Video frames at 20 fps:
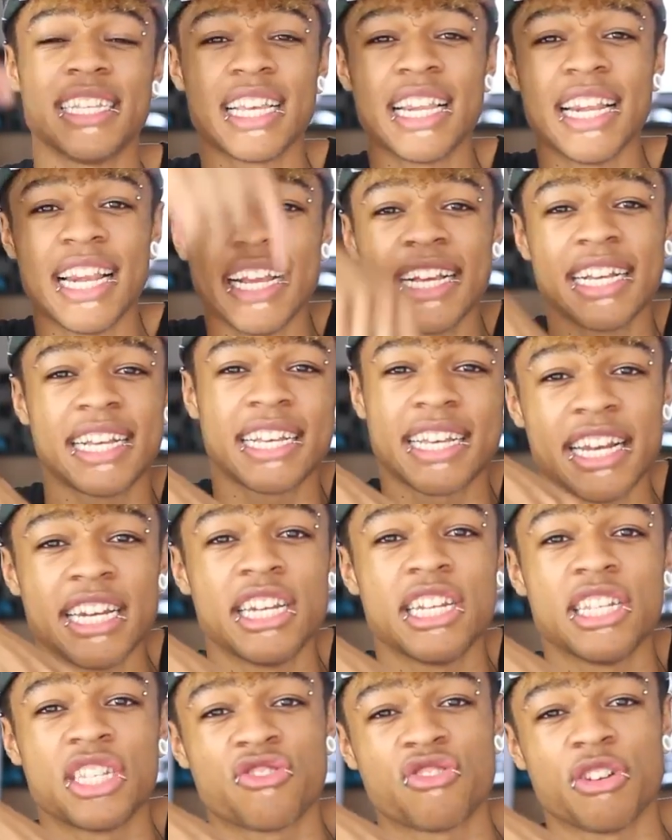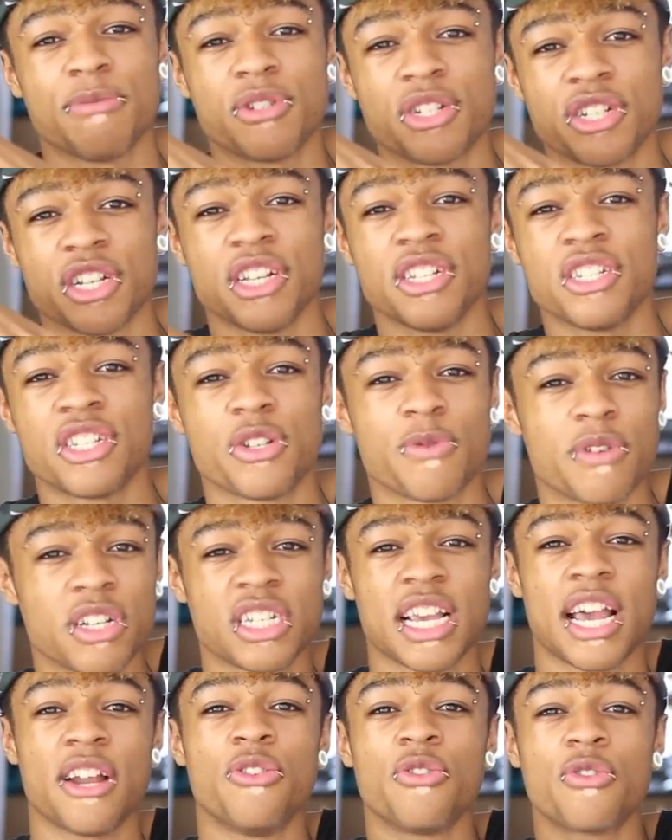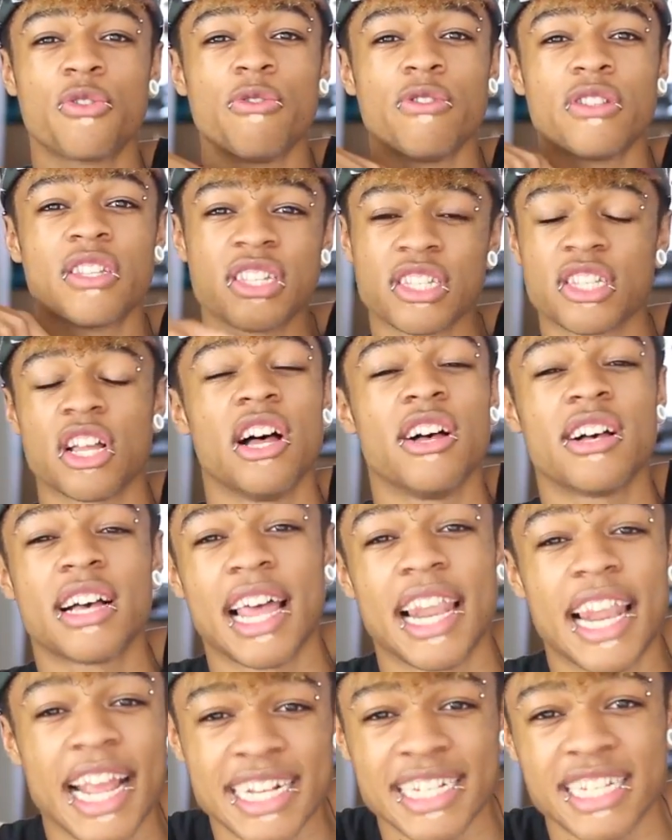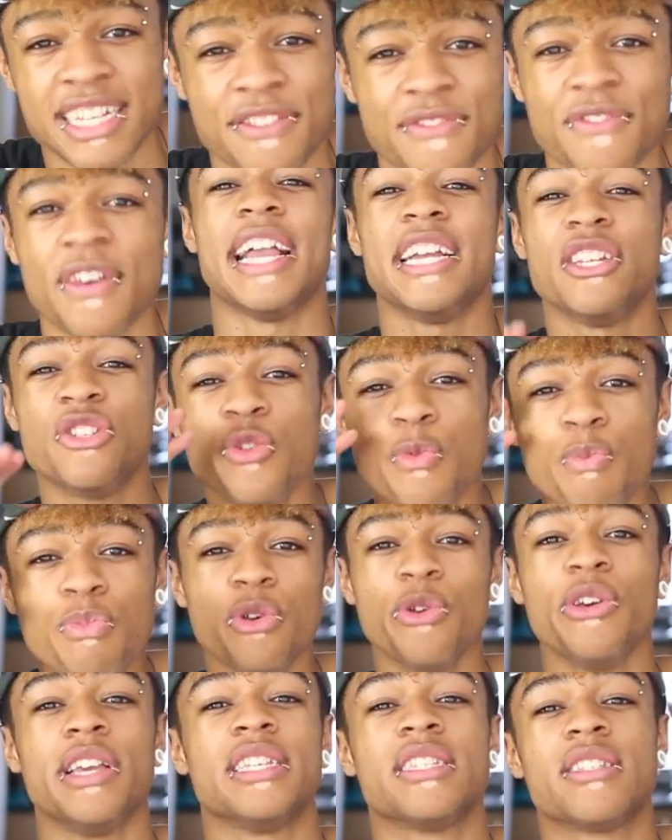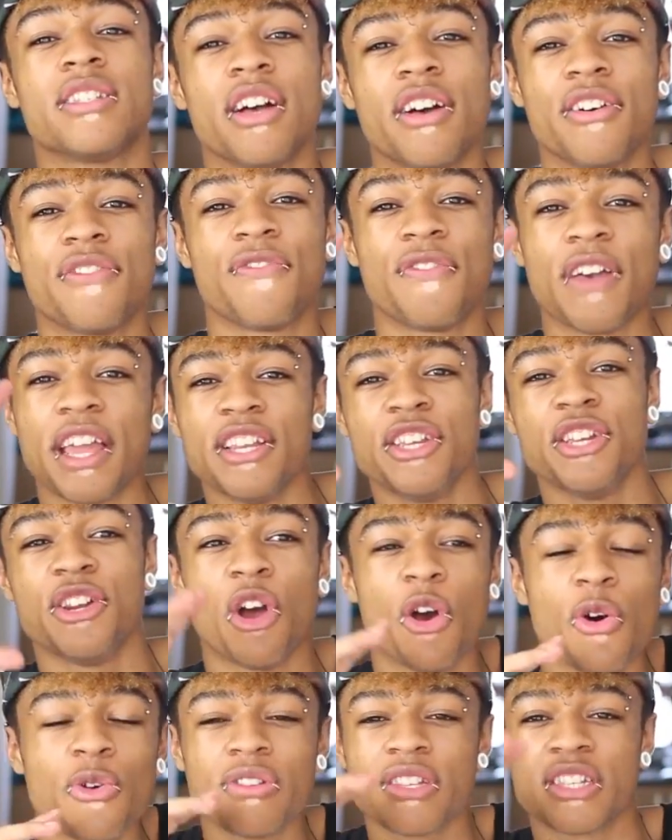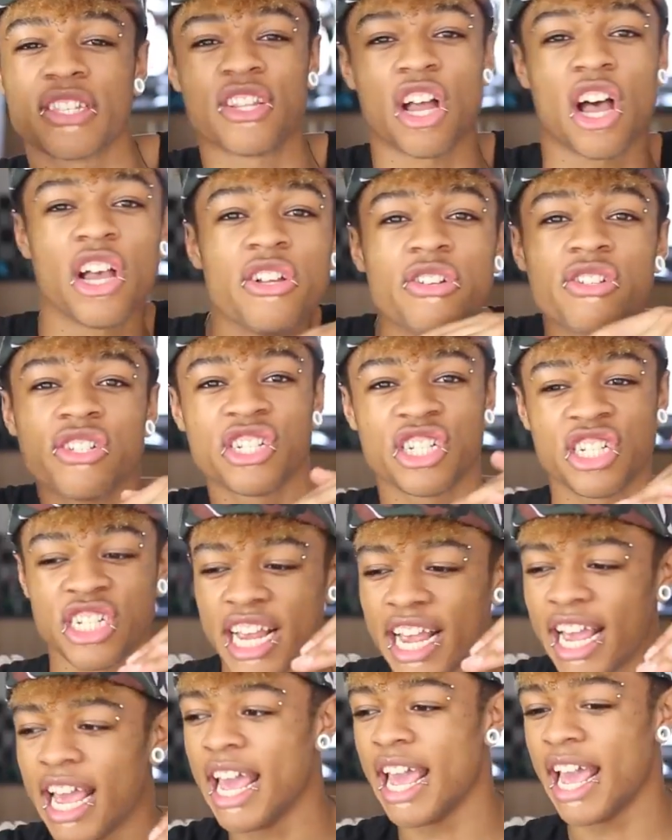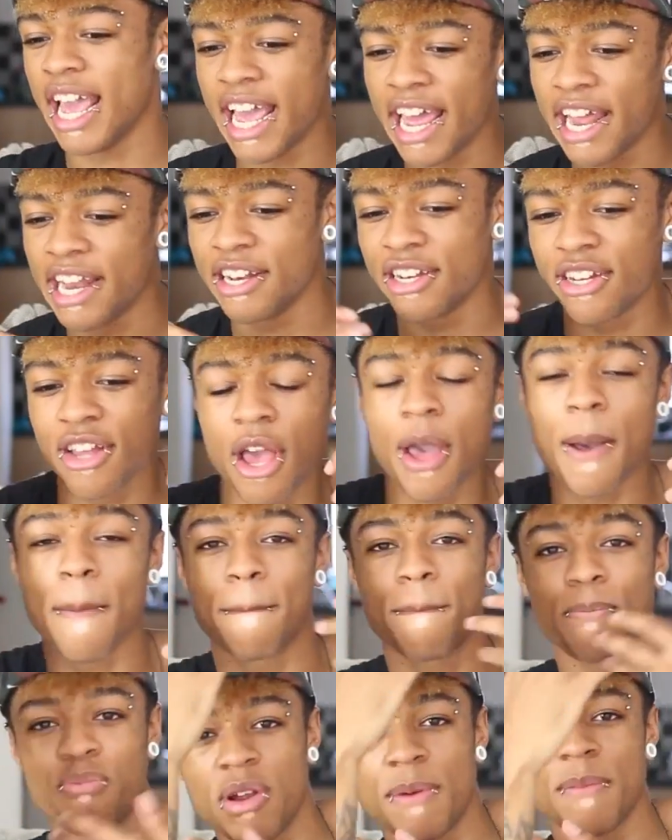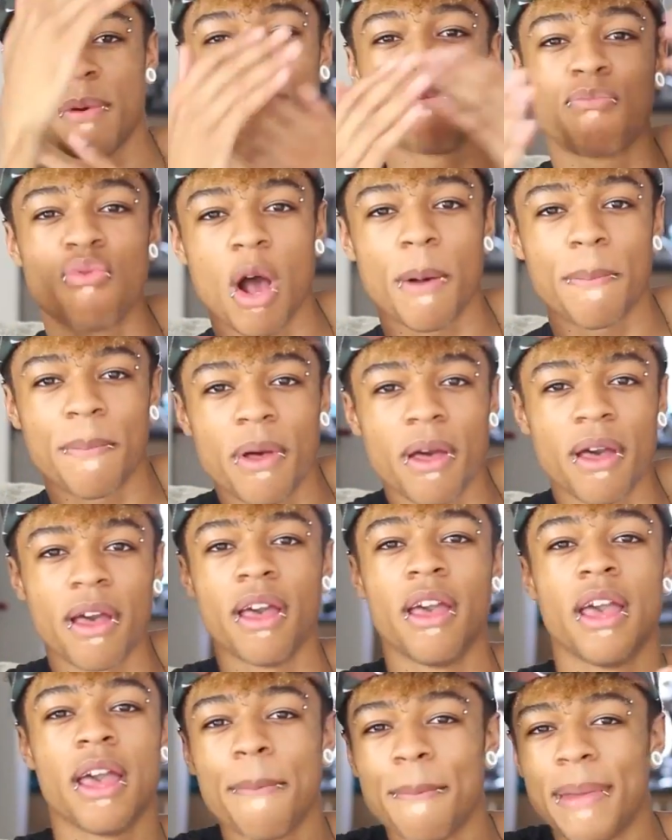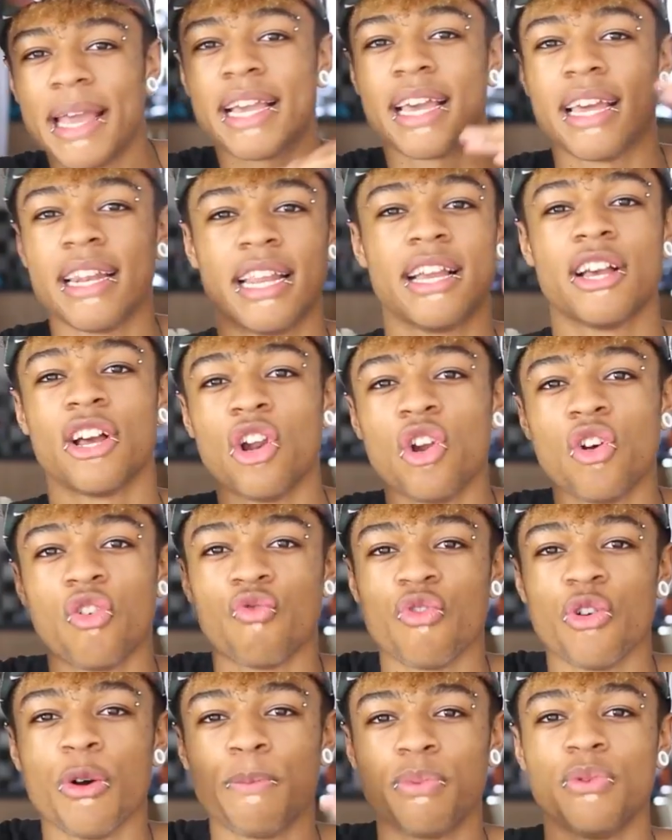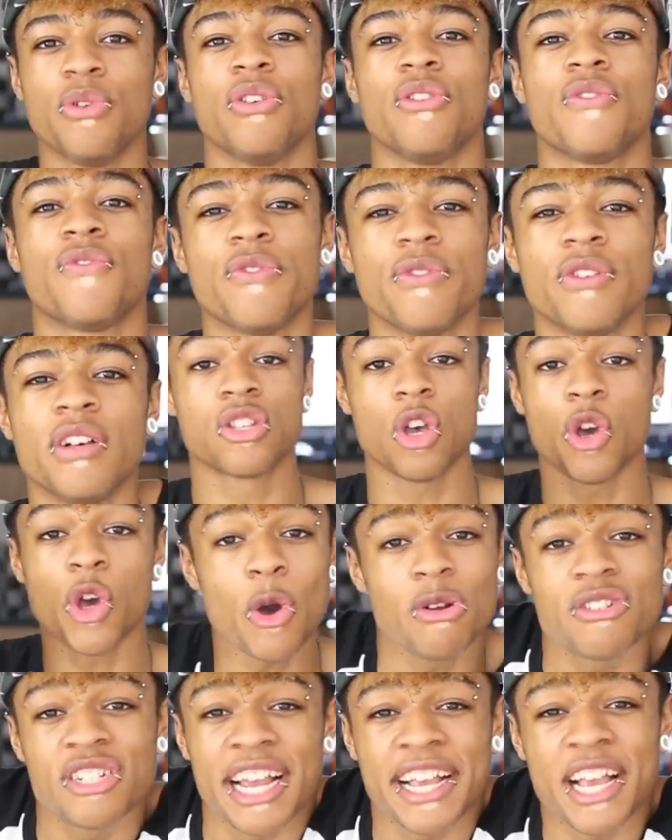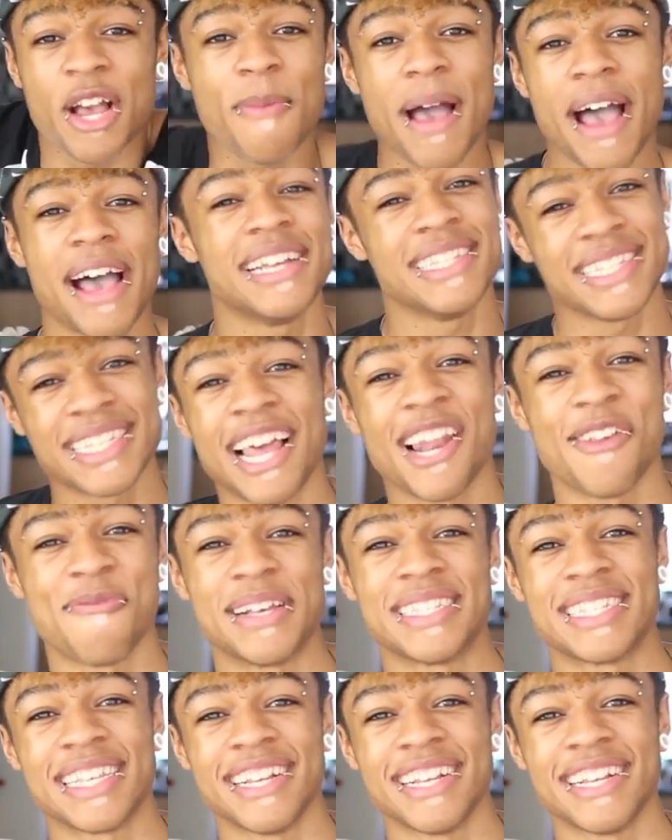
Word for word: there's a link in the description to a channel called Star Collective. They do beauty stuff and, you know, style shit and prim and proper, make a nigga look real beautiful. So go check them out and tell them I